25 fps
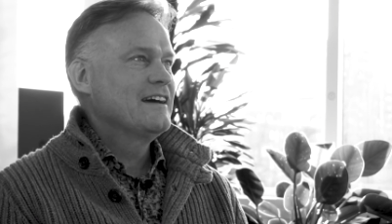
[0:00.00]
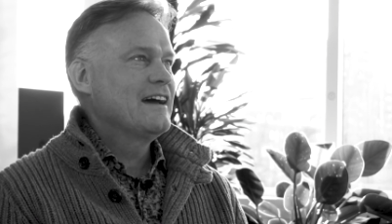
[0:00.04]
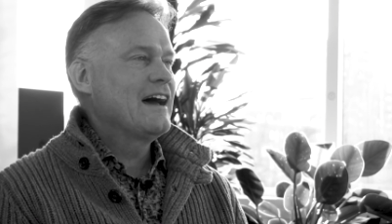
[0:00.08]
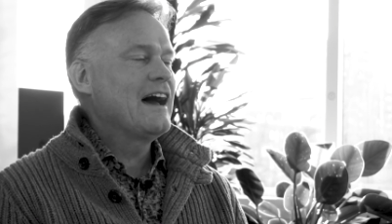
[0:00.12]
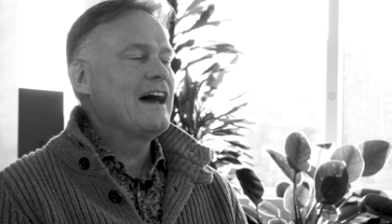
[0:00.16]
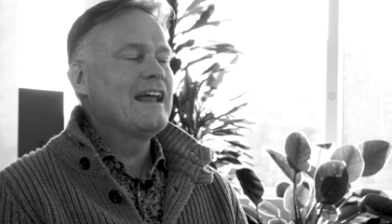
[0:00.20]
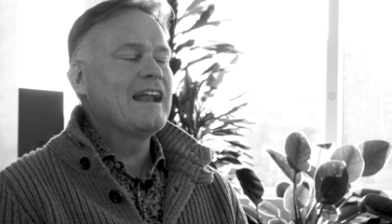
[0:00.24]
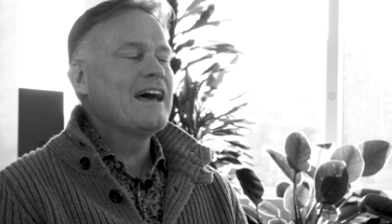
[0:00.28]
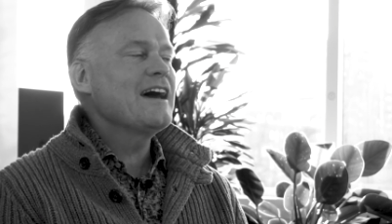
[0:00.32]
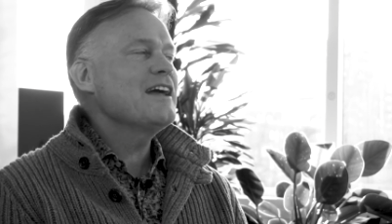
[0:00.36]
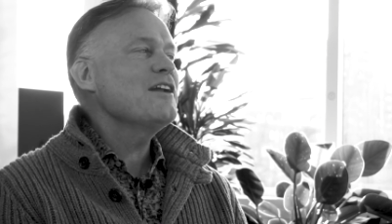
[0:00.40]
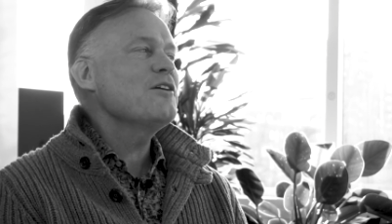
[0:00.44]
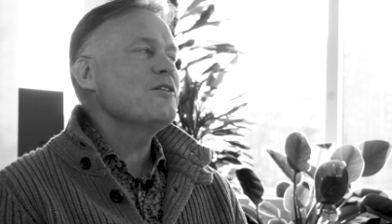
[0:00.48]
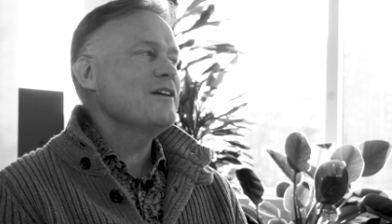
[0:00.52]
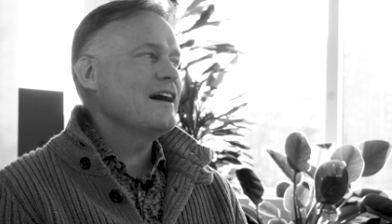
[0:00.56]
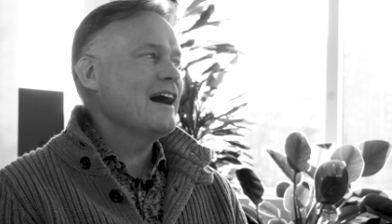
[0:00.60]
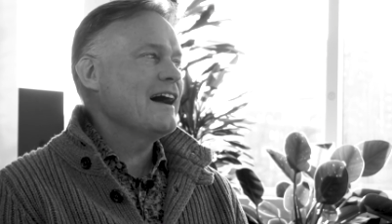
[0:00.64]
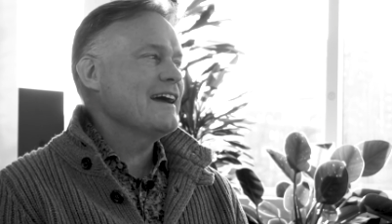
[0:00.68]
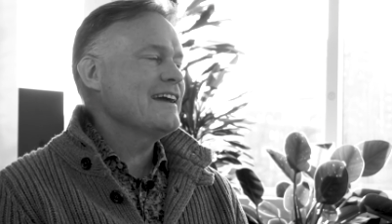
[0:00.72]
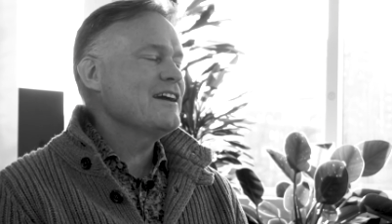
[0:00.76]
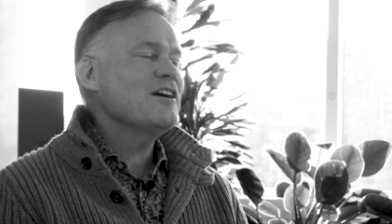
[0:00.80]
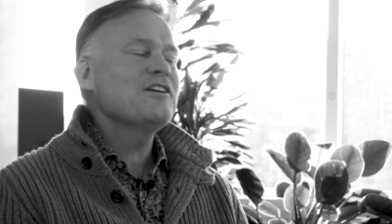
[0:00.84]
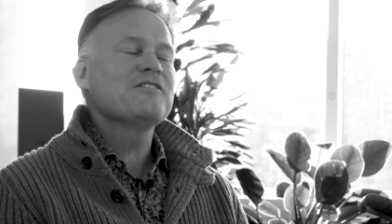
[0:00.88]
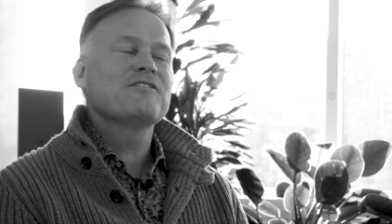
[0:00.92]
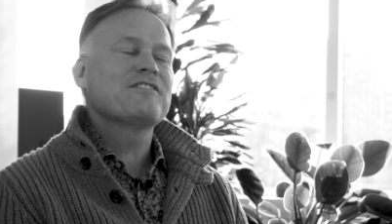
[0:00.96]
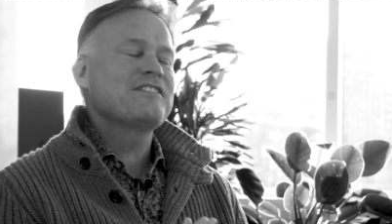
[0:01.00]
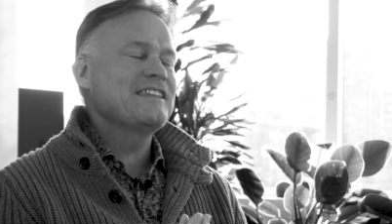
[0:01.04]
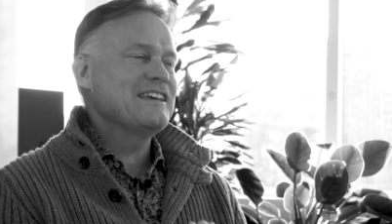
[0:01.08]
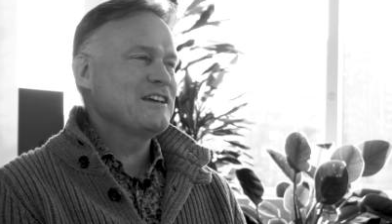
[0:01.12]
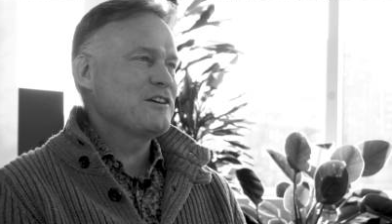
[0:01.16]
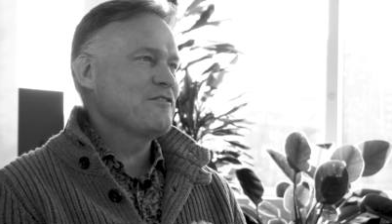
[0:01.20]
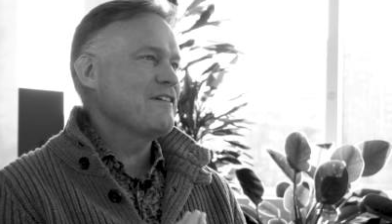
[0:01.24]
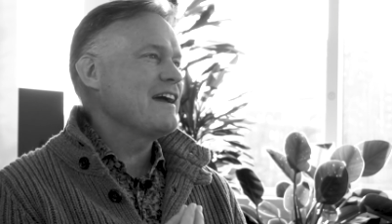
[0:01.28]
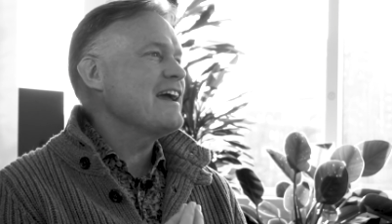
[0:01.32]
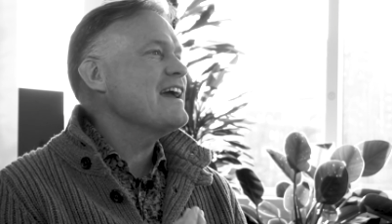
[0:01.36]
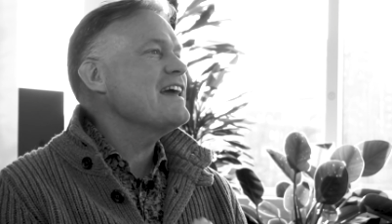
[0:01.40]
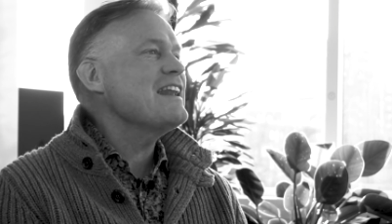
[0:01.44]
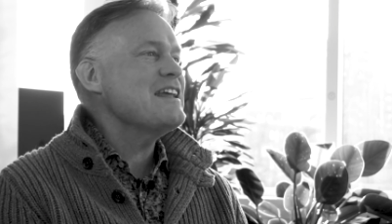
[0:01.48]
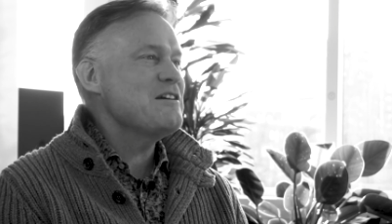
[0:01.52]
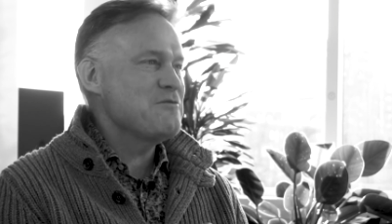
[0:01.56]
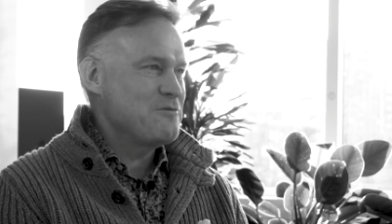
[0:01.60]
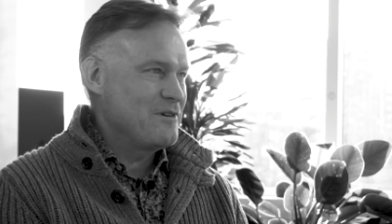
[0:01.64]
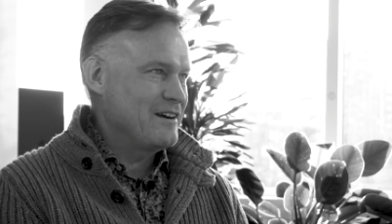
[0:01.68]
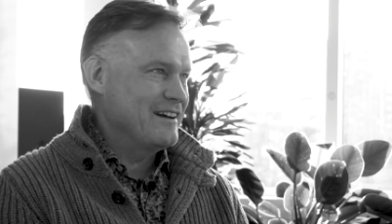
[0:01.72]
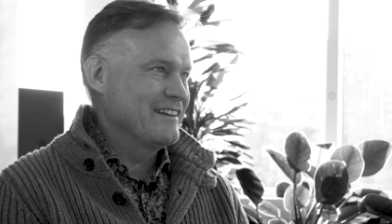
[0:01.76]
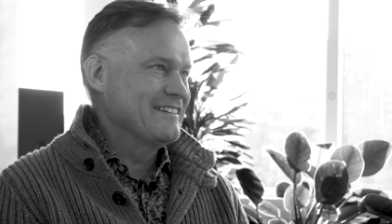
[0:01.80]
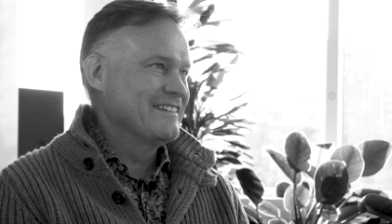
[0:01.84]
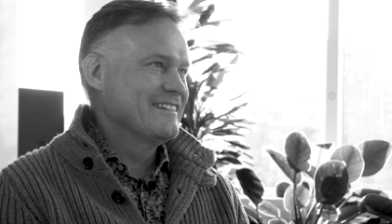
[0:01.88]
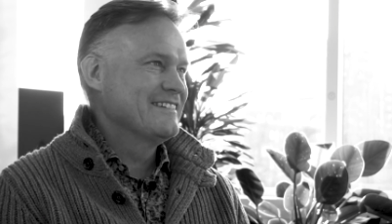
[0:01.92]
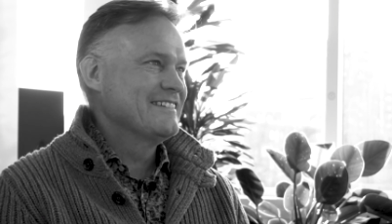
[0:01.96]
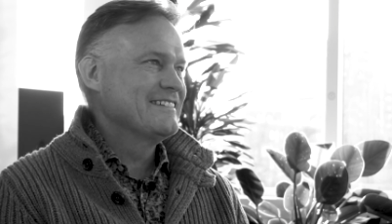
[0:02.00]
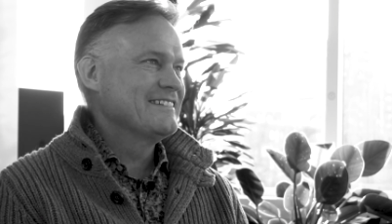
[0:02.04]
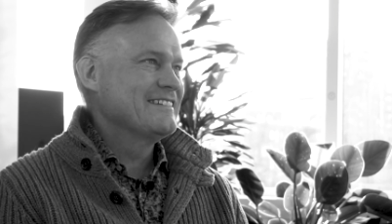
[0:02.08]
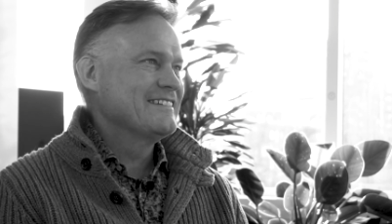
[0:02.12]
And I don't, I can't think of anyone